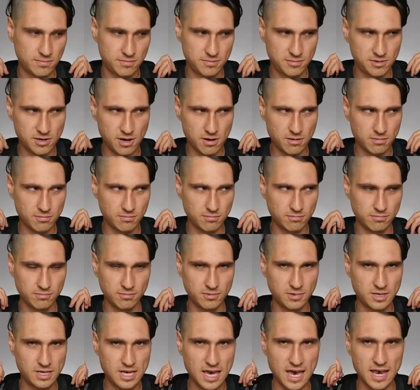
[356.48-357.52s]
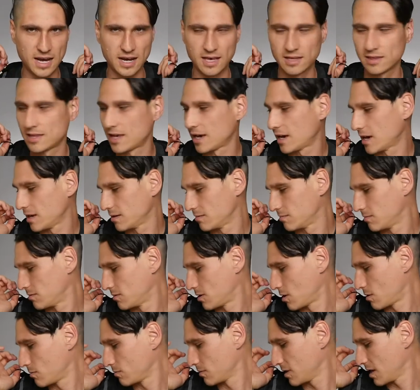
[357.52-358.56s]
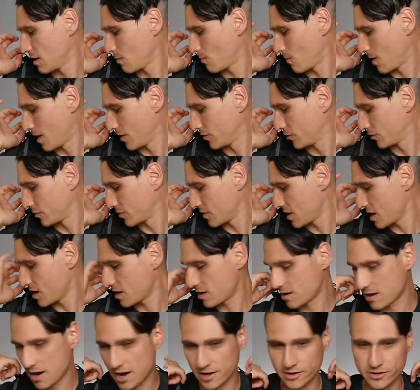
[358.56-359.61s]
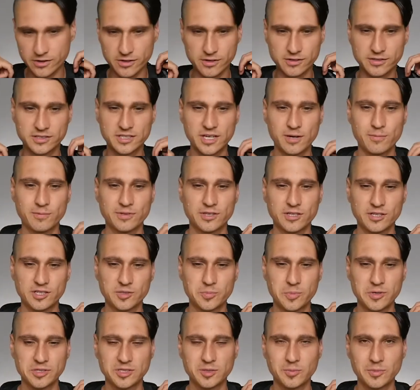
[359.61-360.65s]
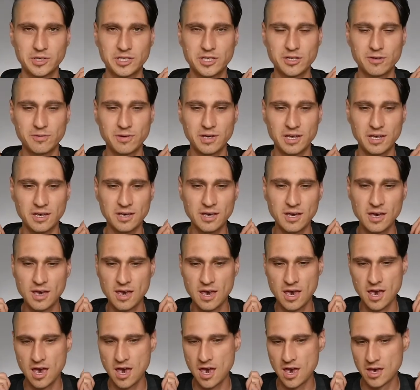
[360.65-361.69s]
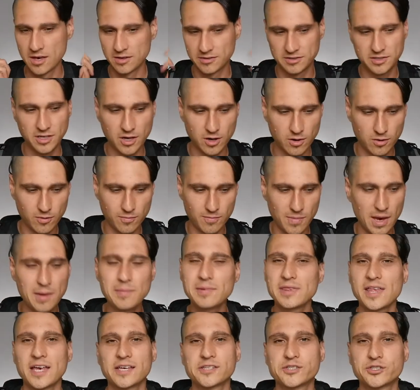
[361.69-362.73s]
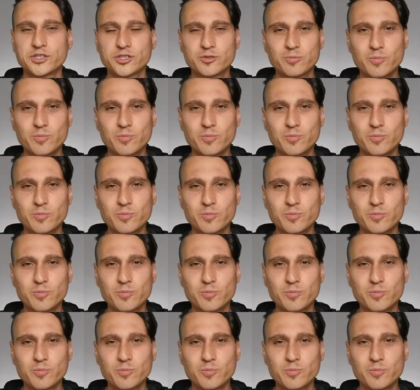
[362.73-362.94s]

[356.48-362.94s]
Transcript: don't get it. Like, I don't get why they're there. I don't understand what they're supposed to be doing. So maybe that's just